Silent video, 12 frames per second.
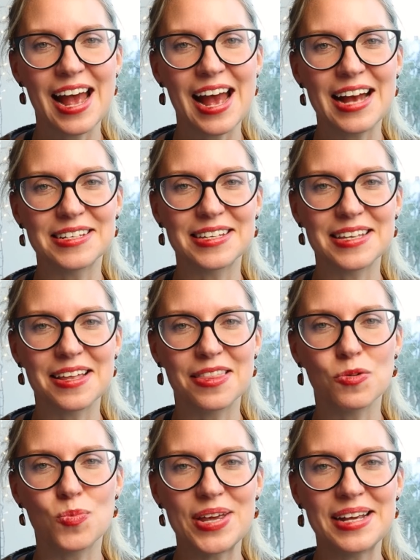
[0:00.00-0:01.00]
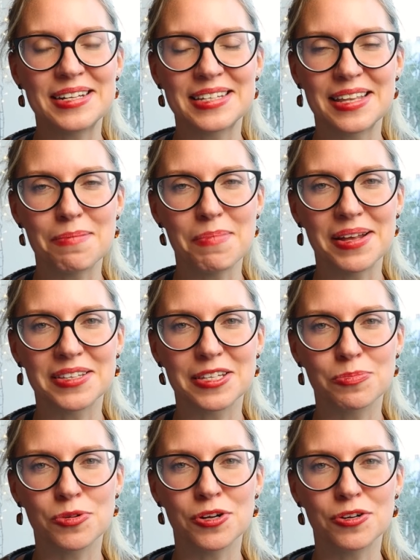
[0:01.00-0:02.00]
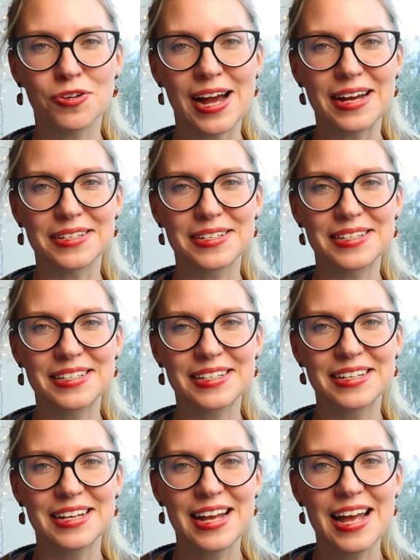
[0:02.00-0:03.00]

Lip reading: as the weeks and the months progress.